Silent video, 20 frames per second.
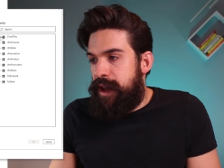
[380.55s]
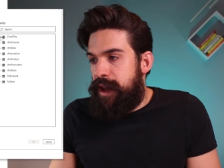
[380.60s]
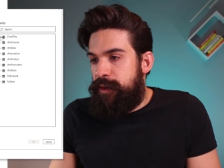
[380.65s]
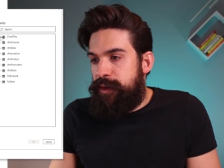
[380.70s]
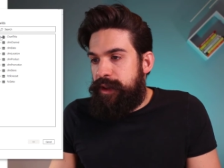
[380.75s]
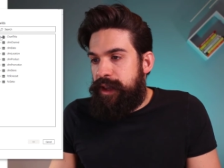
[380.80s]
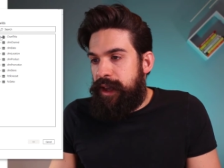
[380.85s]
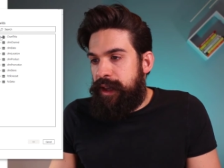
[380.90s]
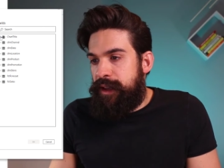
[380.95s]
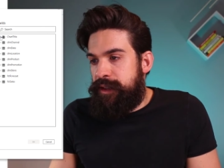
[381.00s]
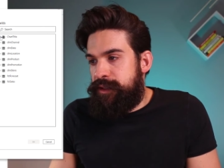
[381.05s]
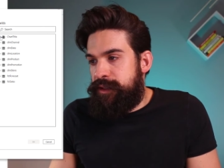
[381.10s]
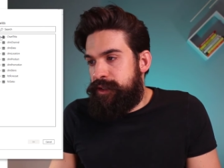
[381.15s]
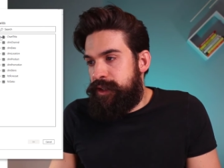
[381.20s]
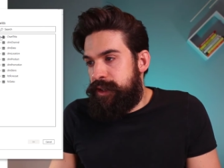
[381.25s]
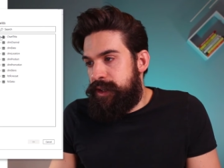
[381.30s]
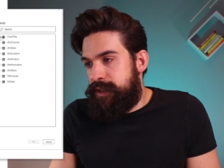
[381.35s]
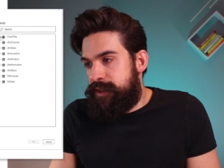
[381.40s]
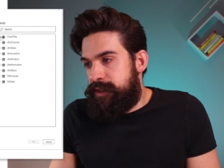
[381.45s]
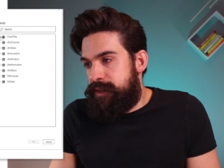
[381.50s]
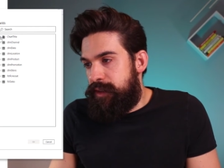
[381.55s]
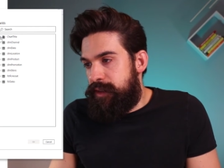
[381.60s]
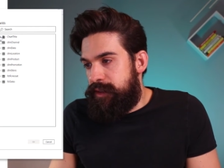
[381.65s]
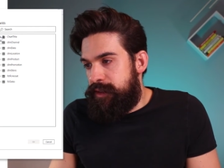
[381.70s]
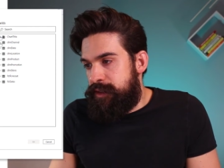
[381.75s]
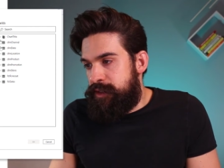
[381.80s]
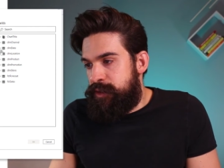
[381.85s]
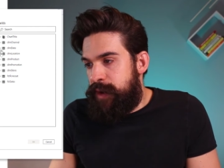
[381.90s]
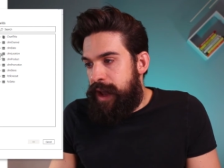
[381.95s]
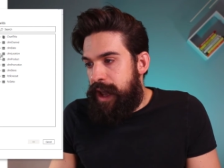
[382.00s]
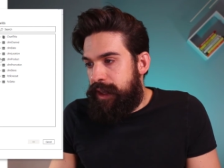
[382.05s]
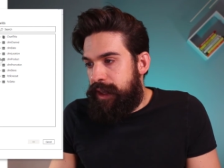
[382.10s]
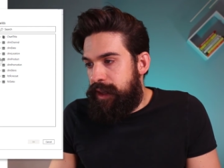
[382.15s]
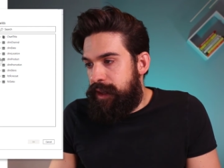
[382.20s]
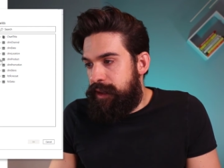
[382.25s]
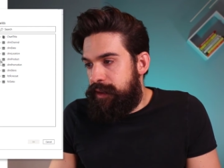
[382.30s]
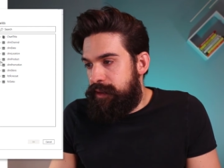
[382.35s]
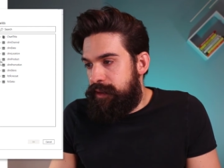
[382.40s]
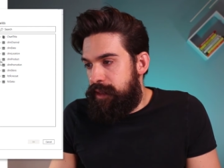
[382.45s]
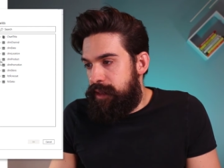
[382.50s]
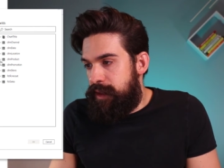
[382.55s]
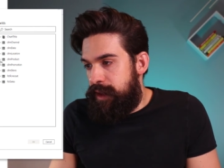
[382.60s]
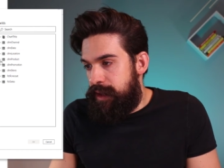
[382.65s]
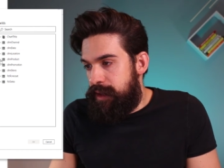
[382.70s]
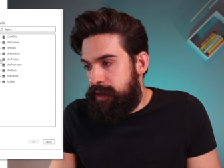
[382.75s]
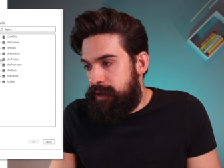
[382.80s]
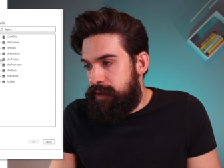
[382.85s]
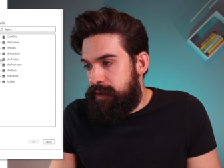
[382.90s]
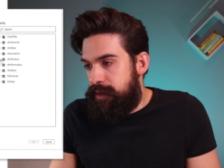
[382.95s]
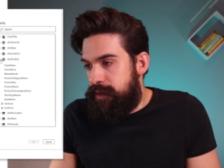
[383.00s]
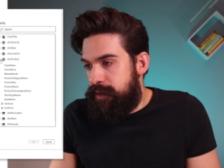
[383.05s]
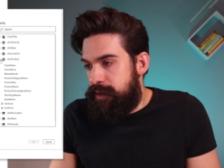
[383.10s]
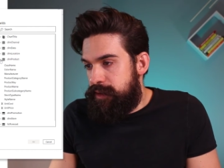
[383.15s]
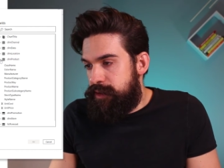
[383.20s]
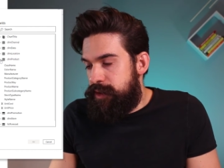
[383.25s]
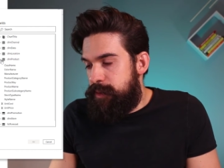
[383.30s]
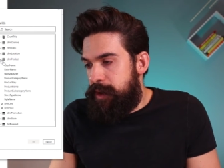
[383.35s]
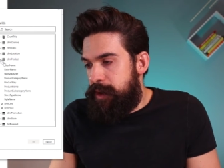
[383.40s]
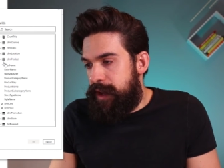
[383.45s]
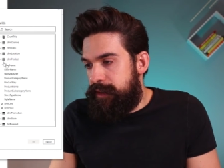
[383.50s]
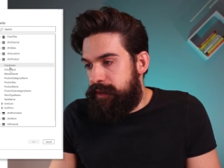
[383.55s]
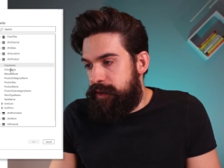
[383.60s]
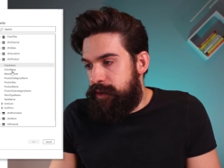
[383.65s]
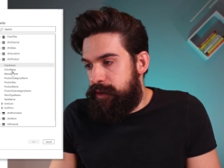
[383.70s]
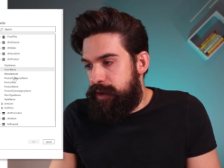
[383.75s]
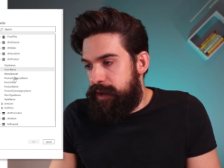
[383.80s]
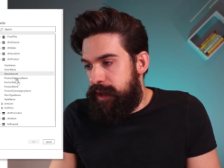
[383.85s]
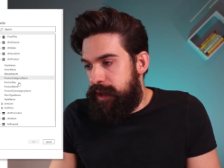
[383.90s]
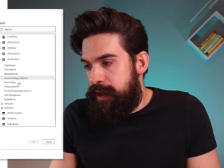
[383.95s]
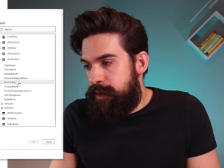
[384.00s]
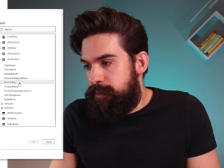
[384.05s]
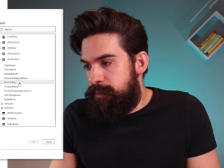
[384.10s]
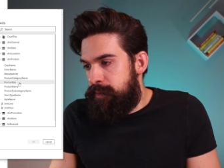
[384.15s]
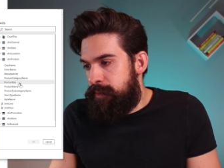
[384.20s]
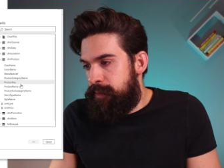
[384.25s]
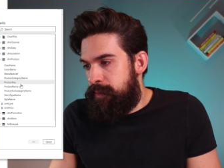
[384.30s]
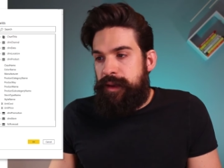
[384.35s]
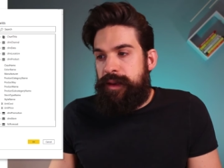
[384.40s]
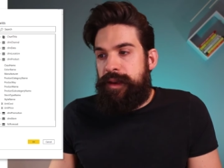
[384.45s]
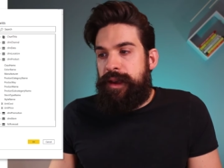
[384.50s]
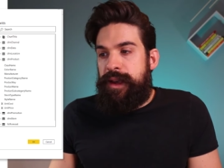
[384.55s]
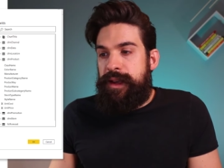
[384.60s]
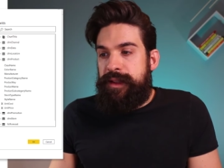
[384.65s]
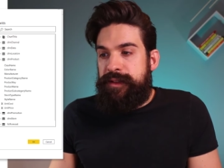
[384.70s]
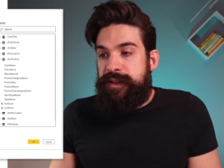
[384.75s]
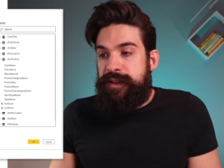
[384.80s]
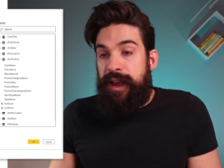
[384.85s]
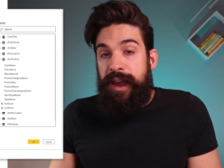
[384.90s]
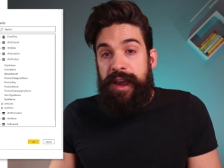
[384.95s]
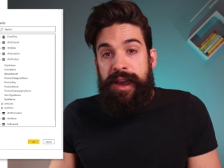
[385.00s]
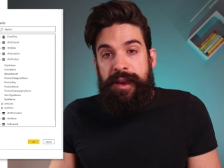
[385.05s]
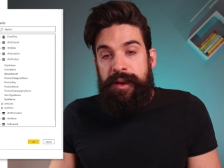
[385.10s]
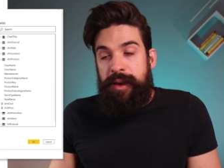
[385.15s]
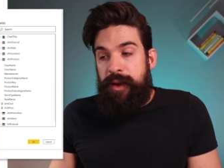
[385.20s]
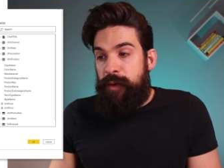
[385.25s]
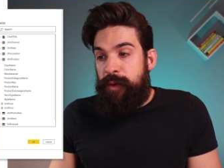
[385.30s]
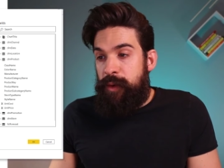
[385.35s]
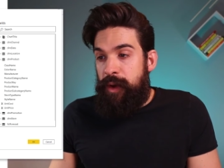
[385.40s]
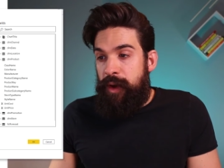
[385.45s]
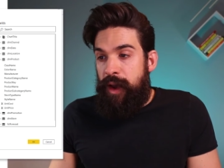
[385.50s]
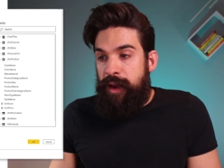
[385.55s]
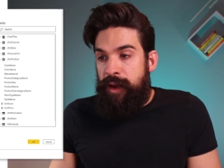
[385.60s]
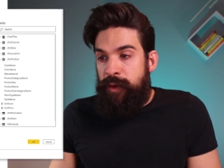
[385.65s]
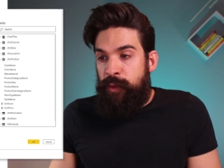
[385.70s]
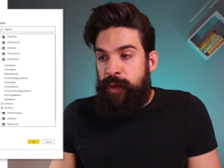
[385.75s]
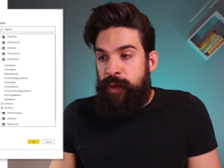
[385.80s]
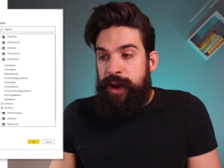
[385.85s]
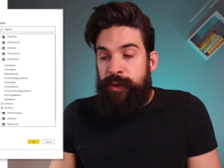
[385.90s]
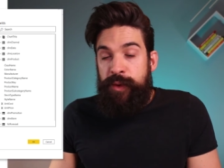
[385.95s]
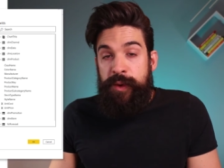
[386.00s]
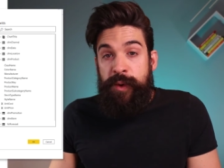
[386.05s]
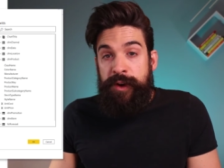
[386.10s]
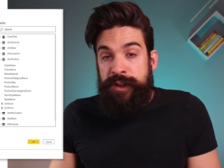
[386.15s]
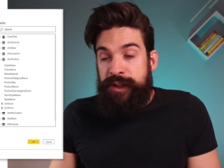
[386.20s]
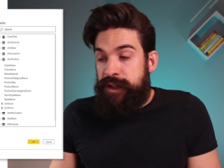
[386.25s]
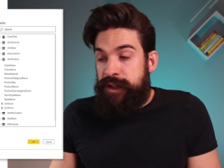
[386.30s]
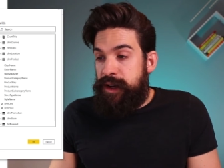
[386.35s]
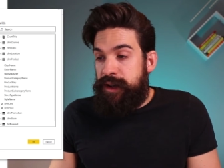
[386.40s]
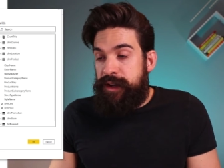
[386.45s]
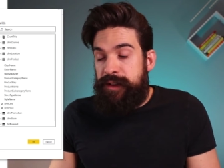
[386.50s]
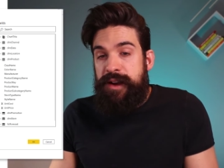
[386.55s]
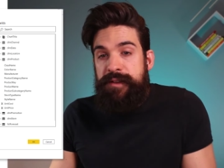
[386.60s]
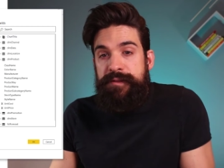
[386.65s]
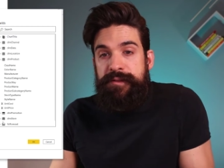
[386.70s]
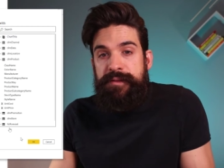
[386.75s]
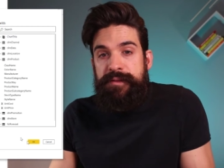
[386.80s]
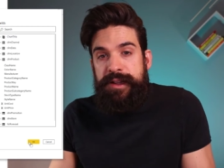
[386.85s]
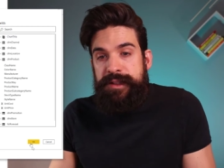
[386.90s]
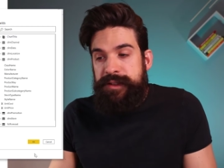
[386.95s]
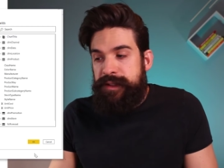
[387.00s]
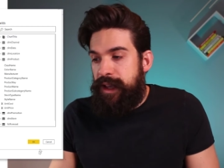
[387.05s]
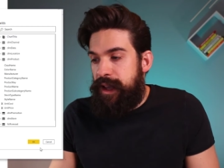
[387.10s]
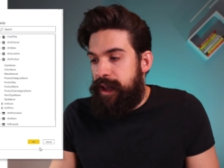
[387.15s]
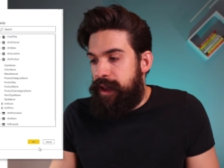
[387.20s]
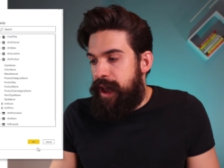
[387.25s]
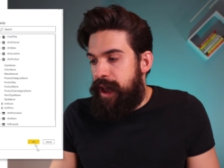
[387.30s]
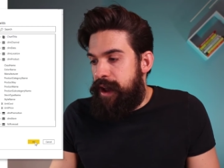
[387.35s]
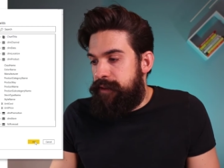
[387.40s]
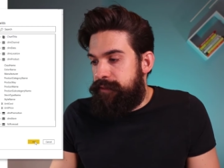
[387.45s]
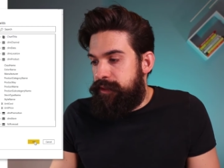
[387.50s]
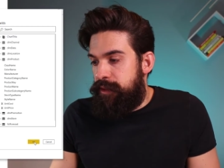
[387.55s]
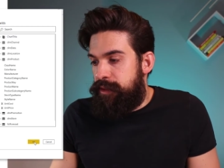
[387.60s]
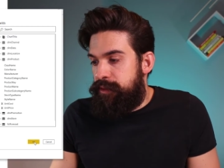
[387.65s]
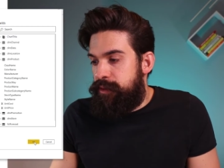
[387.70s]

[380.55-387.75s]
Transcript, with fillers: and we can just drag in the subcategory name and say where we want to cut it off, let's say after